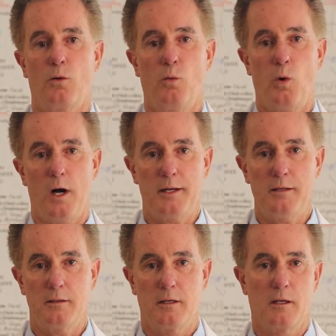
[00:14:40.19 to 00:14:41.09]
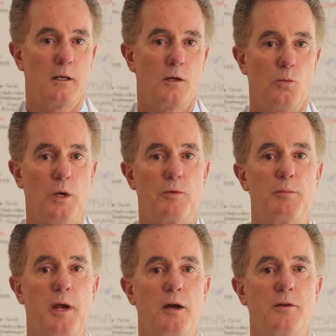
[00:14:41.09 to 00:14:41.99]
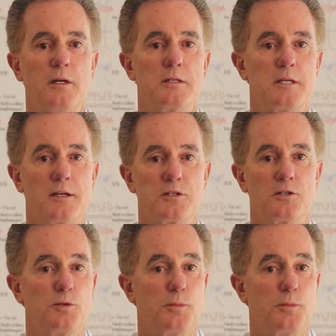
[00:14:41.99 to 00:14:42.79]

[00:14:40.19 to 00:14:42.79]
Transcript: 1, we repair the intestinal